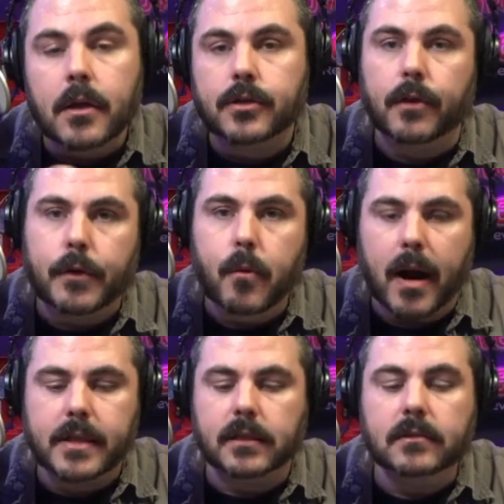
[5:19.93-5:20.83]
So if you
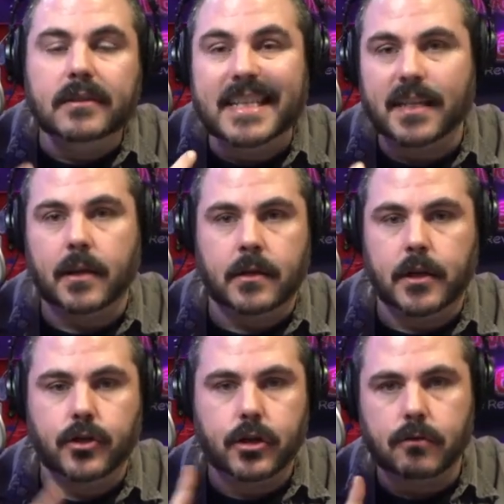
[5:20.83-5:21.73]
wanted to listen
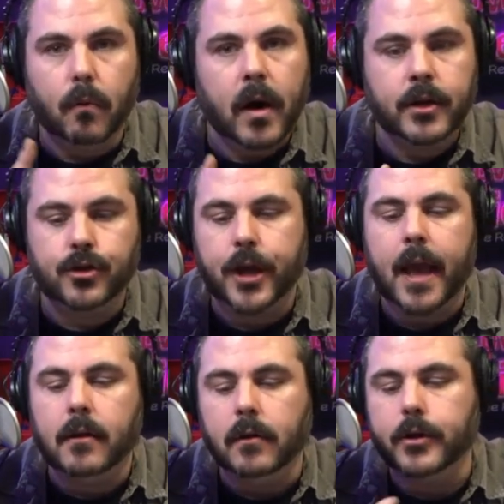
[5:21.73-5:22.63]
to just one
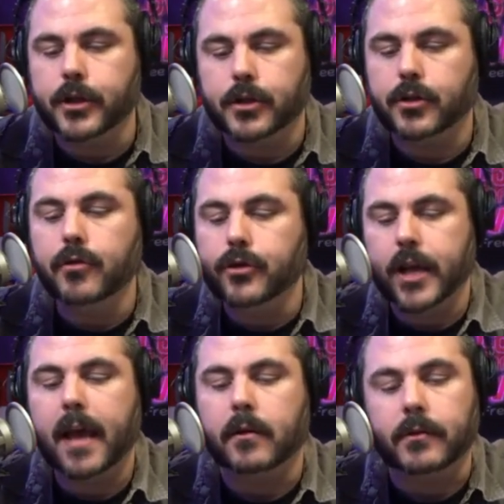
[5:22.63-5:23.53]
channel or just two
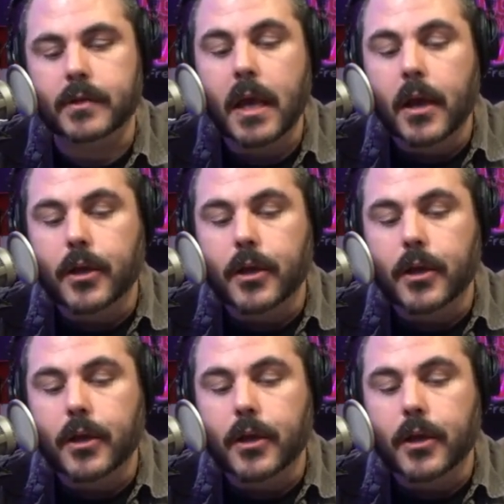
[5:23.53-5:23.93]
channels,